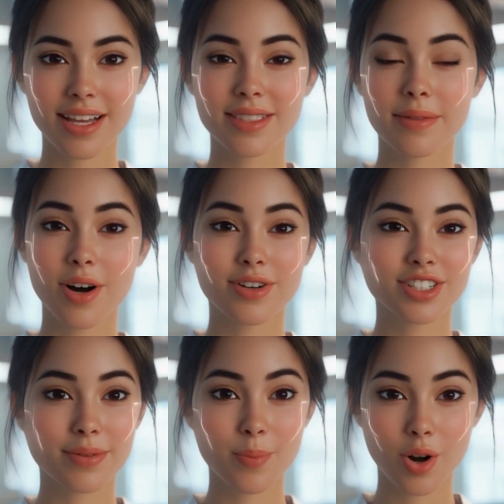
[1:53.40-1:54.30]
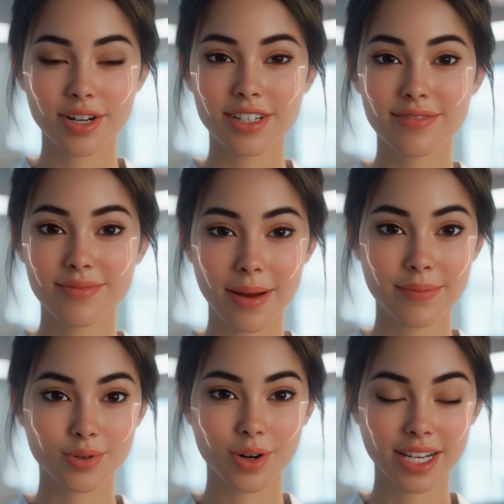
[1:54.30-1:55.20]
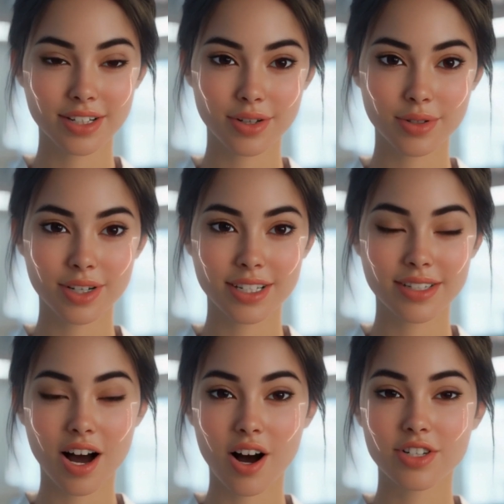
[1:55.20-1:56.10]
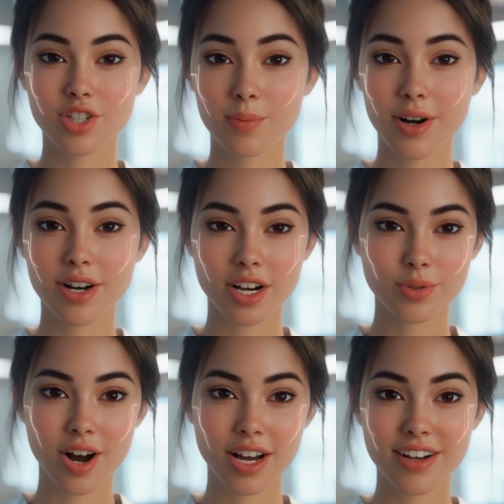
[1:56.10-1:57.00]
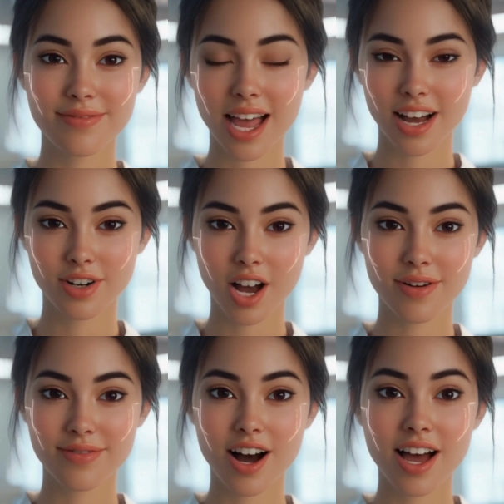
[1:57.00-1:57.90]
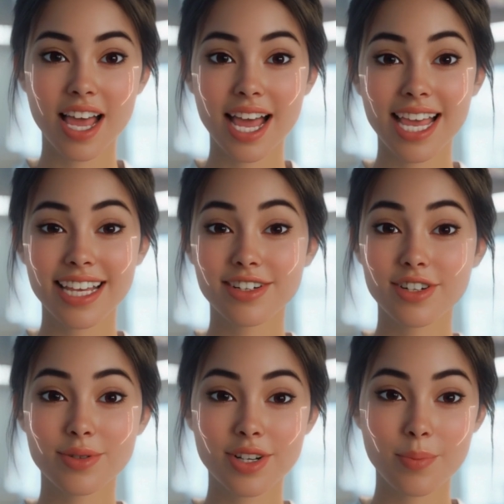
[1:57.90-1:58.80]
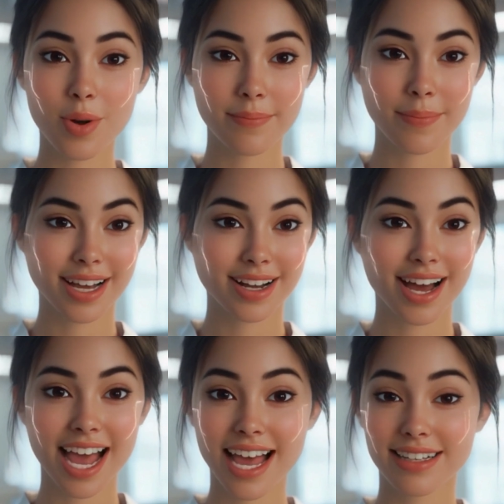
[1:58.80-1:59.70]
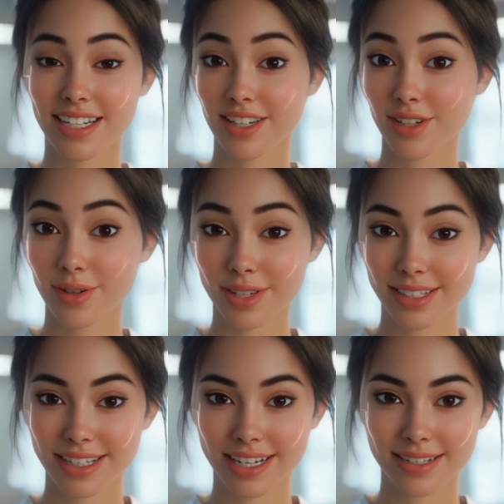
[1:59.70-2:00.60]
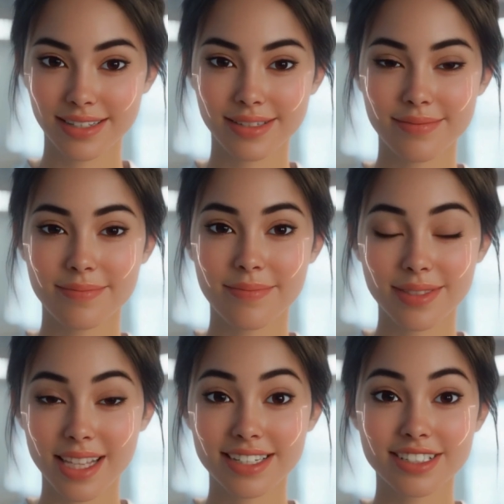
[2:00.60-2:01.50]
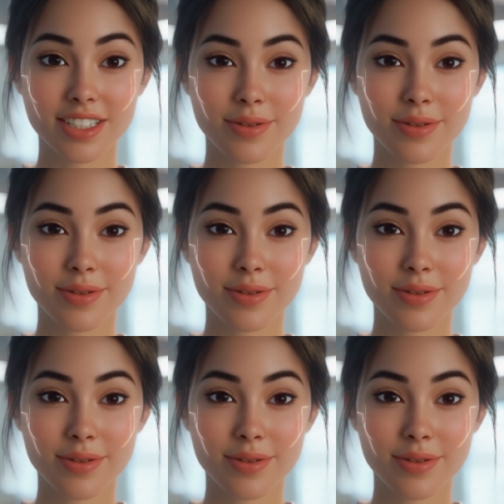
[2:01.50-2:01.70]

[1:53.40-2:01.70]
The most important inflammatory interleukins are tumor necrotic factor alpha, interleukin-1 beta, and interleukin-6. Thanks to the